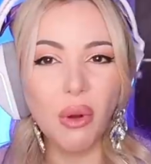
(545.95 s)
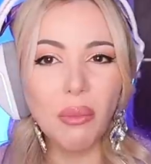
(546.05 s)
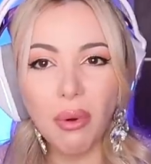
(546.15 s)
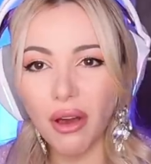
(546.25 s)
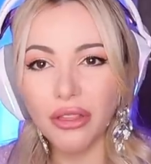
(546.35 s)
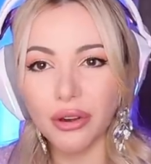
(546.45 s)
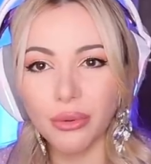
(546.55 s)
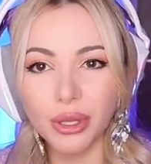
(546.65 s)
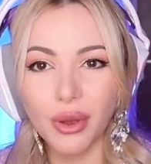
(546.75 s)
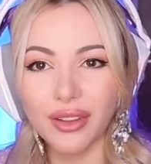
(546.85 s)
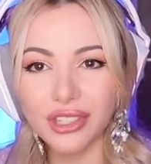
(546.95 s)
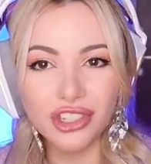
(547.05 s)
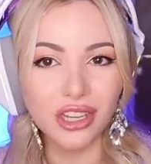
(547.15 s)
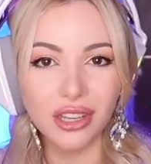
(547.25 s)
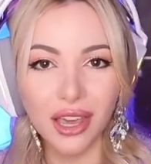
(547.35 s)
why bother when you have
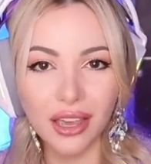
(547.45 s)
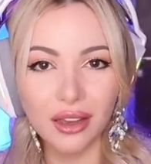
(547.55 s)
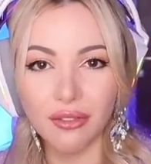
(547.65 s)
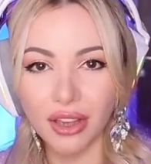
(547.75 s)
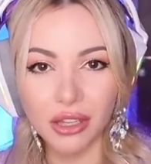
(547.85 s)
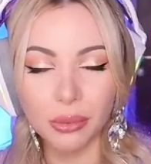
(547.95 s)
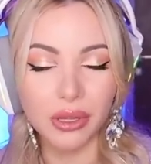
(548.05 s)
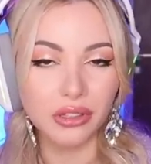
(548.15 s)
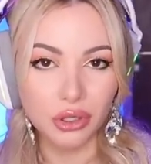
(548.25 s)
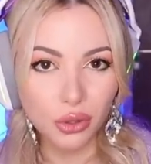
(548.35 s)
such a good cake available in the